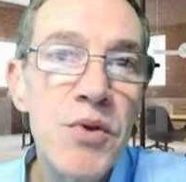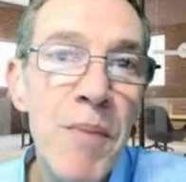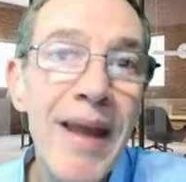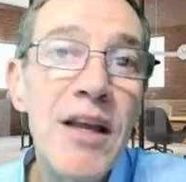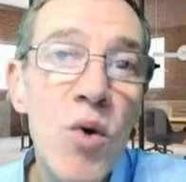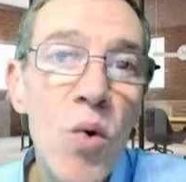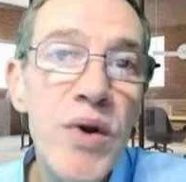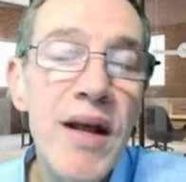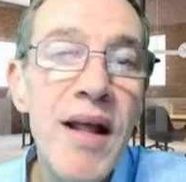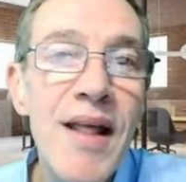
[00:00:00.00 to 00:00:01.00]
make an
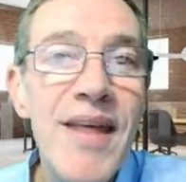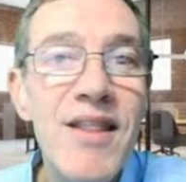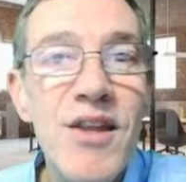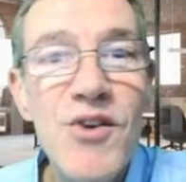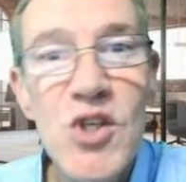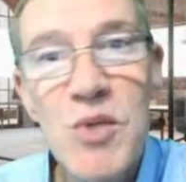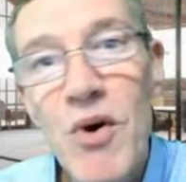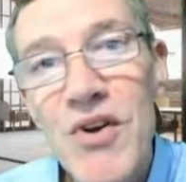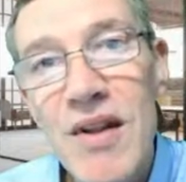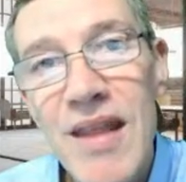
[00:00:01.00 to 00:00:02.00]
order that the
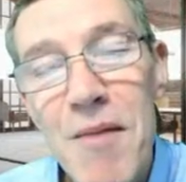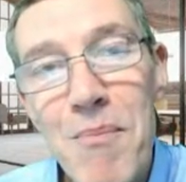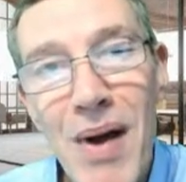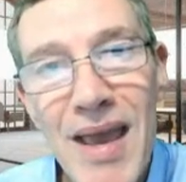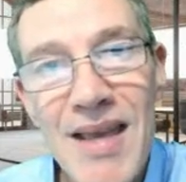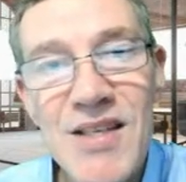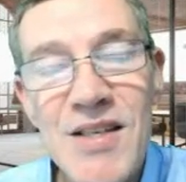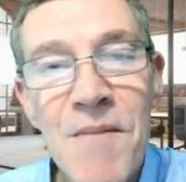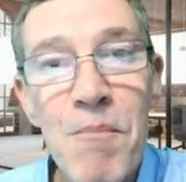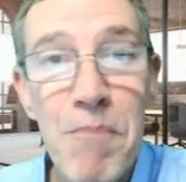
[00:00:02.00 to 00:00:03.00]
respondent then
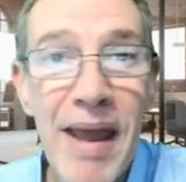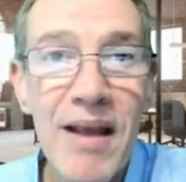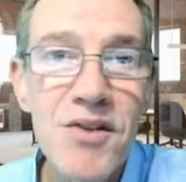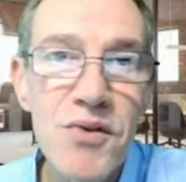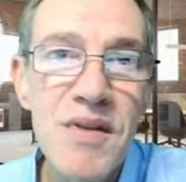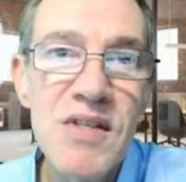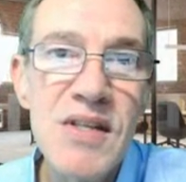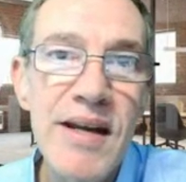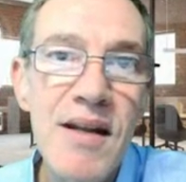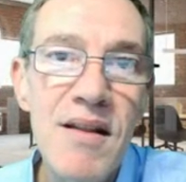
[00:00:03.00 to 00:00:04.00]
pays back to the
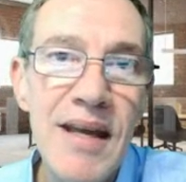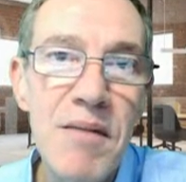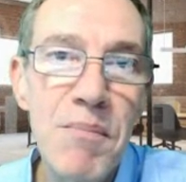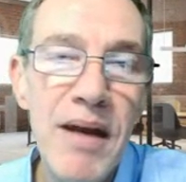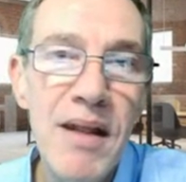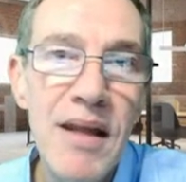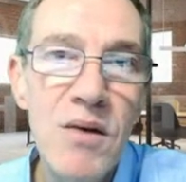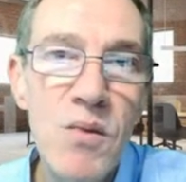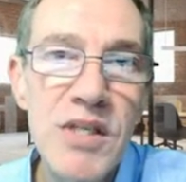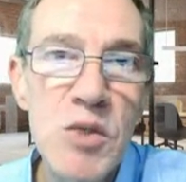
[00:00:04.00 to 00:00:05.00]
state that money
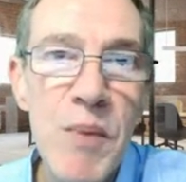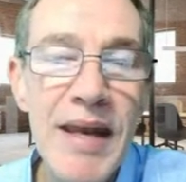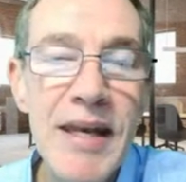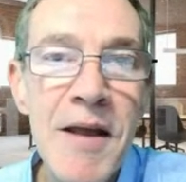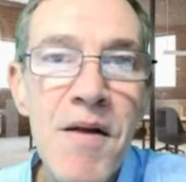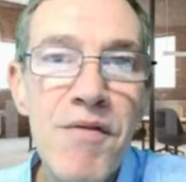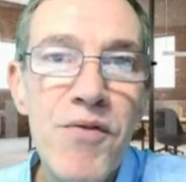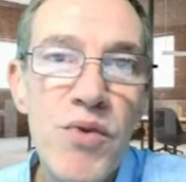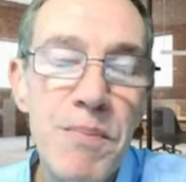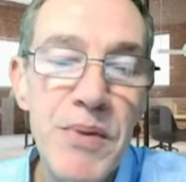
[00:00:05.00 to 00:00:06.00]
that was spent
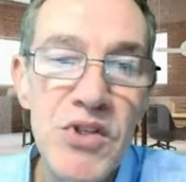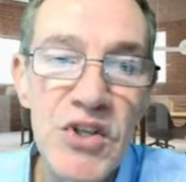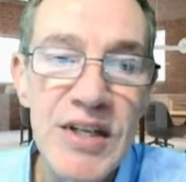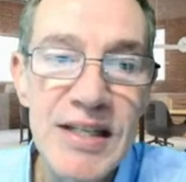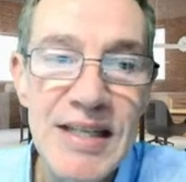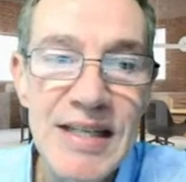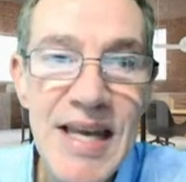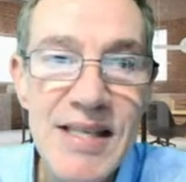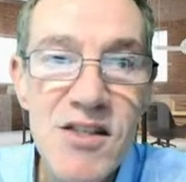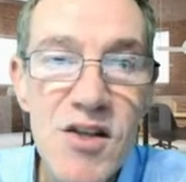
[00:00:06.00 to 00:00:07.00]
for the paternity
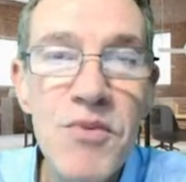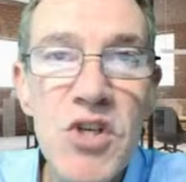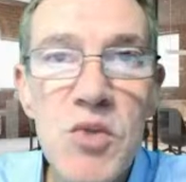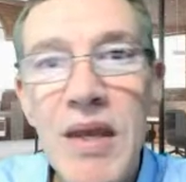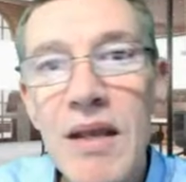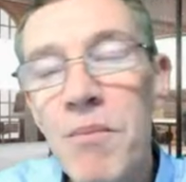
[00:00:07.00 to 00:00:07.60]
test. So just be